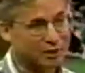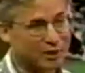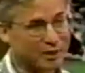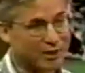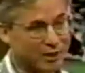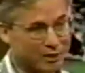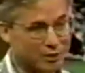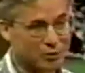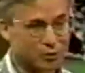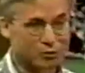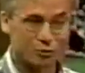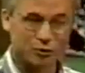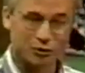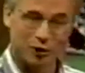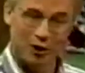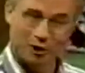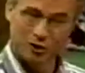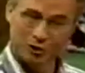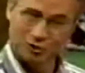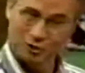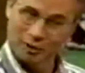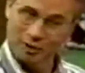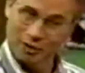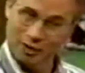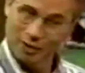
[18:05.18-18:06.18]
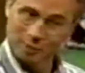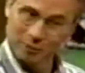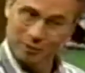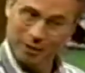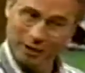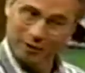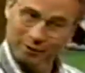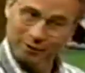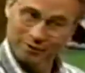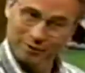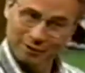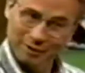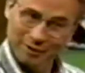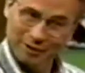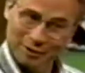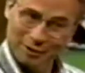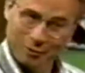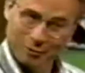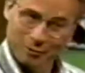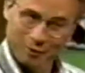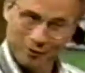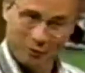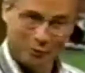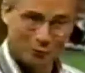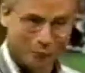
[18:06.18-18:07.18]
you judge independently here.
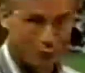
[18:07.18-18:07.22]
We don't,